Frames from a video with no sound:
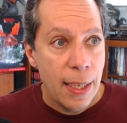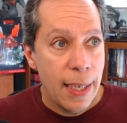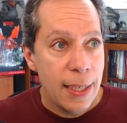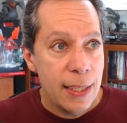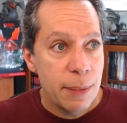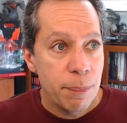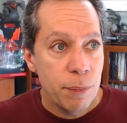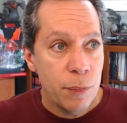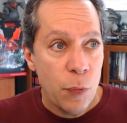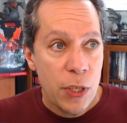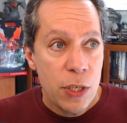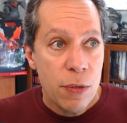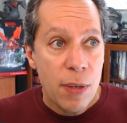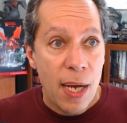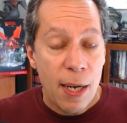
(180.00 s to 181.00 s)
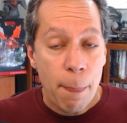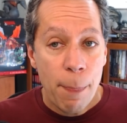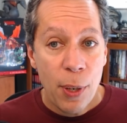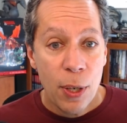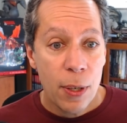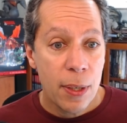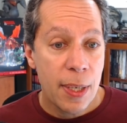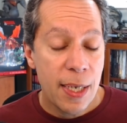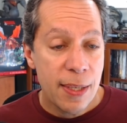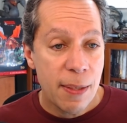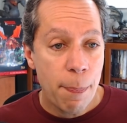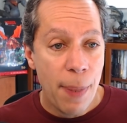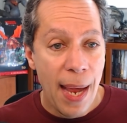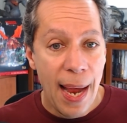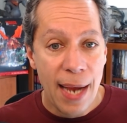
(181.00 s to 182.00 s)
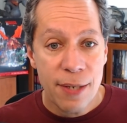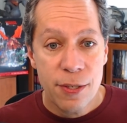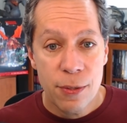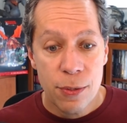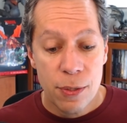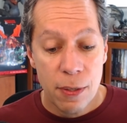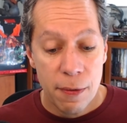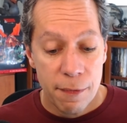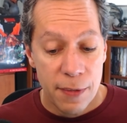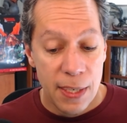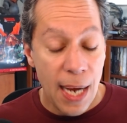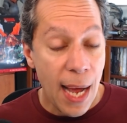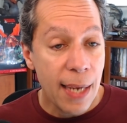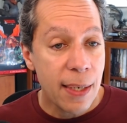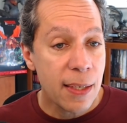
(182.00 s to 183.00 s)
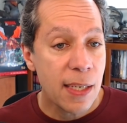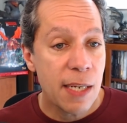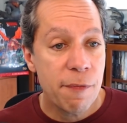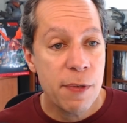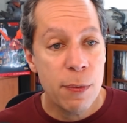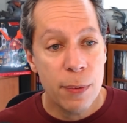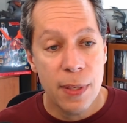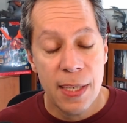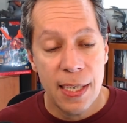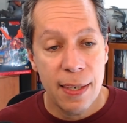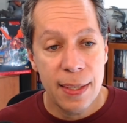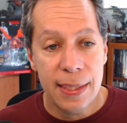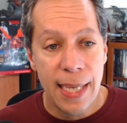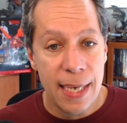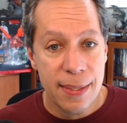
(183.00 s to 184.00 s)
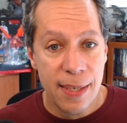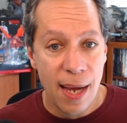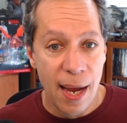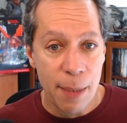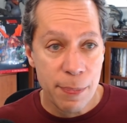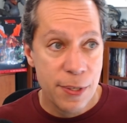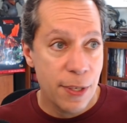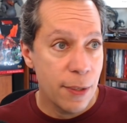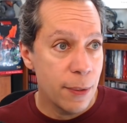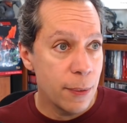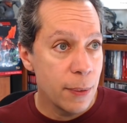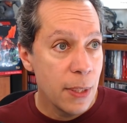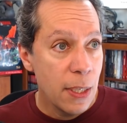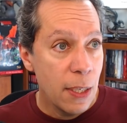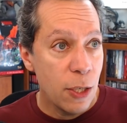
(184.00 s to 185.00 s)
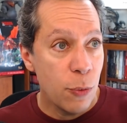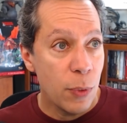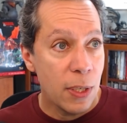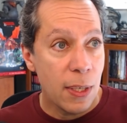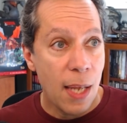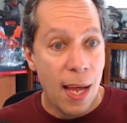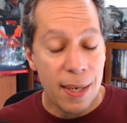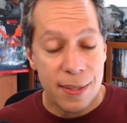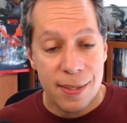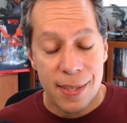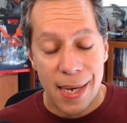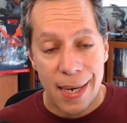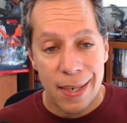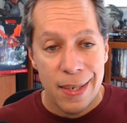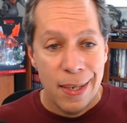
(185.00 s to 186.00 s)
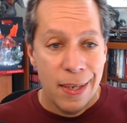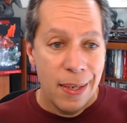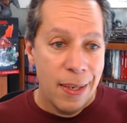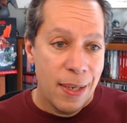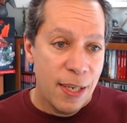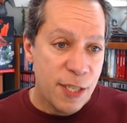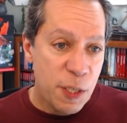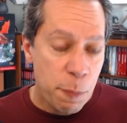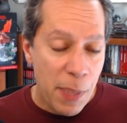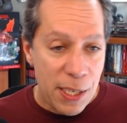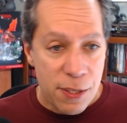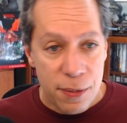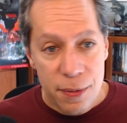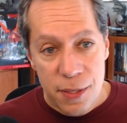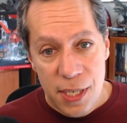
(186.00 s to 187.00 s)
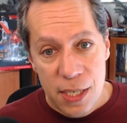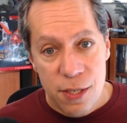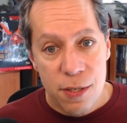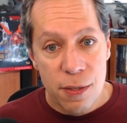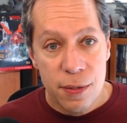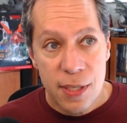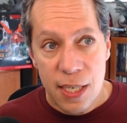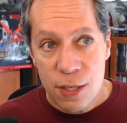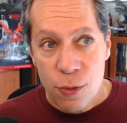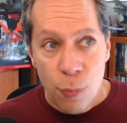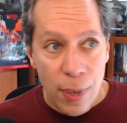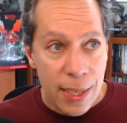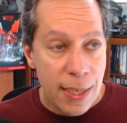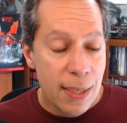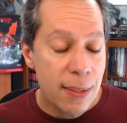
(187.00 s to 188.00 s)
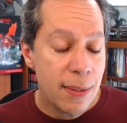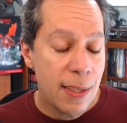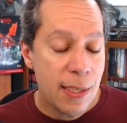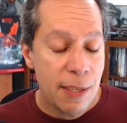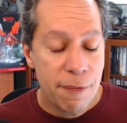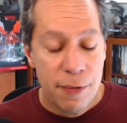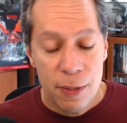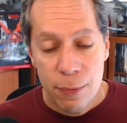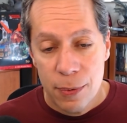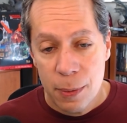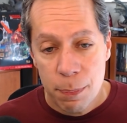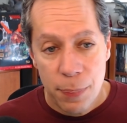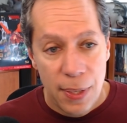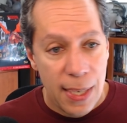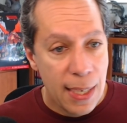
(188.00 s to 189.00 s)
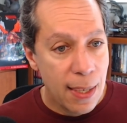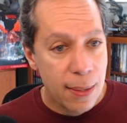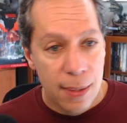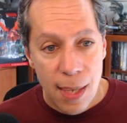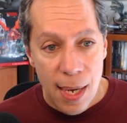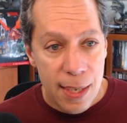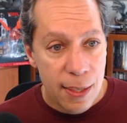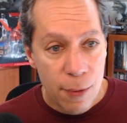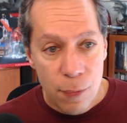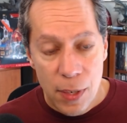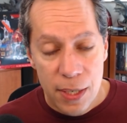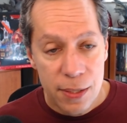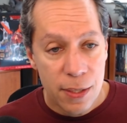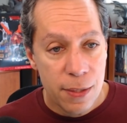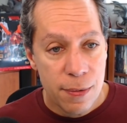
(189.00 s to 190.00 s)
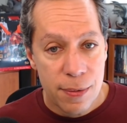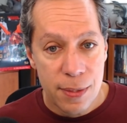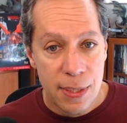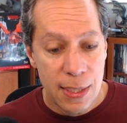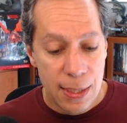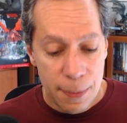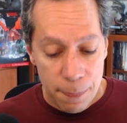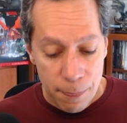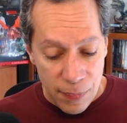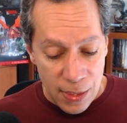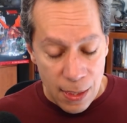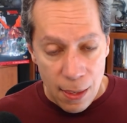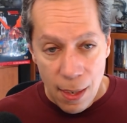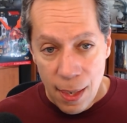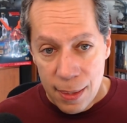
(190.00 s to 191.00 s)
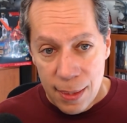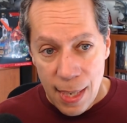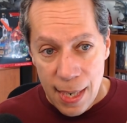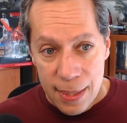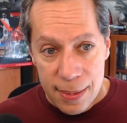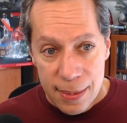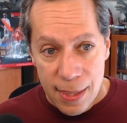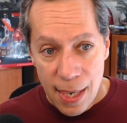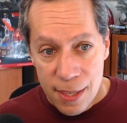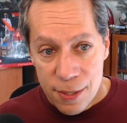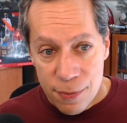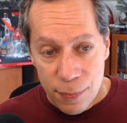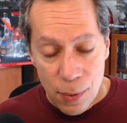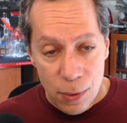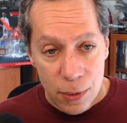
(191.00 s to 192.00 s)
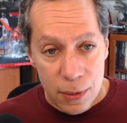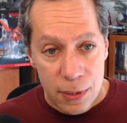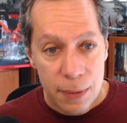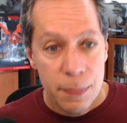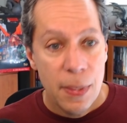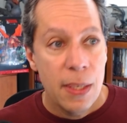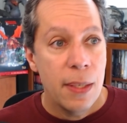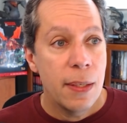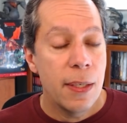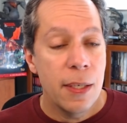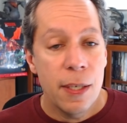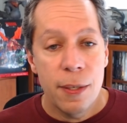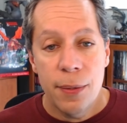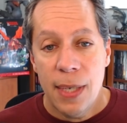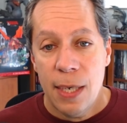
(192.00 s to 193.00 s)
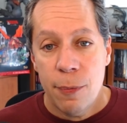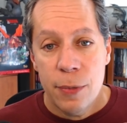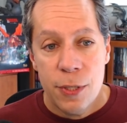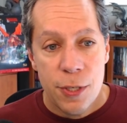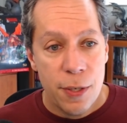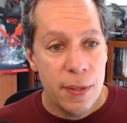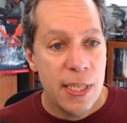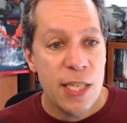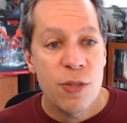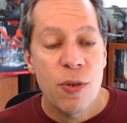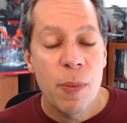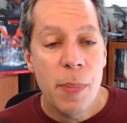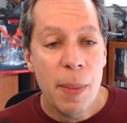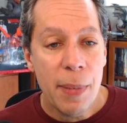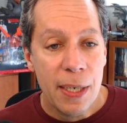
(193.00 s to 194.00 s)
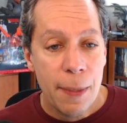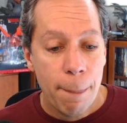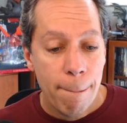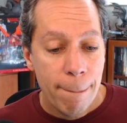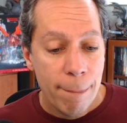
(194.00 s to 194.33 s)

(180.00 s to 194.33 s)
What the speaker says: When you got a perk in the past, you sort of got it if you were there at that time. So you unlocked, say, a special digital D20 that if you were playing online and wanted to use the online dice roller, it would turn into a mimic.